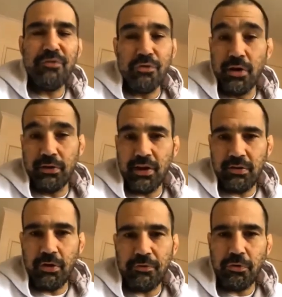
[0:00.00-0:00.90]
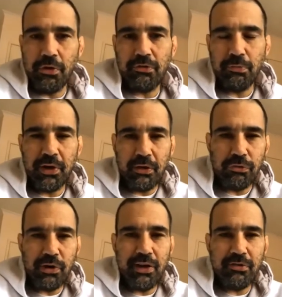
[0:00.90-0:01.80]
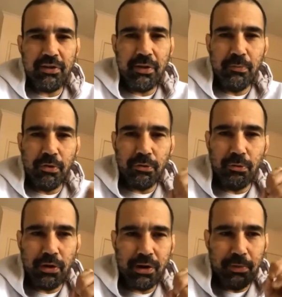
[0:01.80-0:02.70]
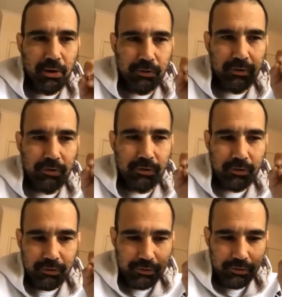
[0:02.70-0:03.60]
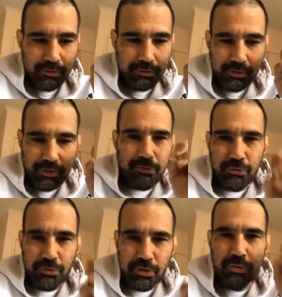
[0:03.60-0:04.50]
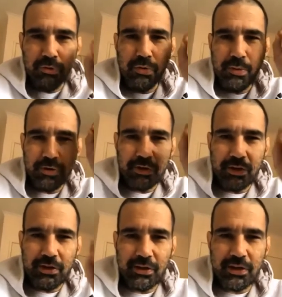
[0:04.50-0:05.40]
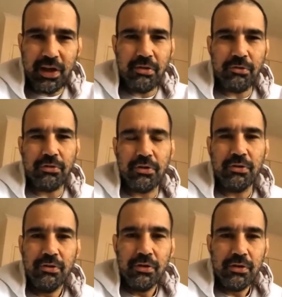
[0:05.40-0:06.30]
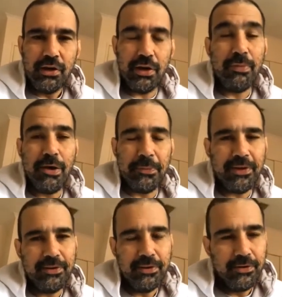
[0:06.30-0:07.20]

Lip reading: Everyone does, of course, but Australians, they more worry about the drill, about the details, you know, in my opinion.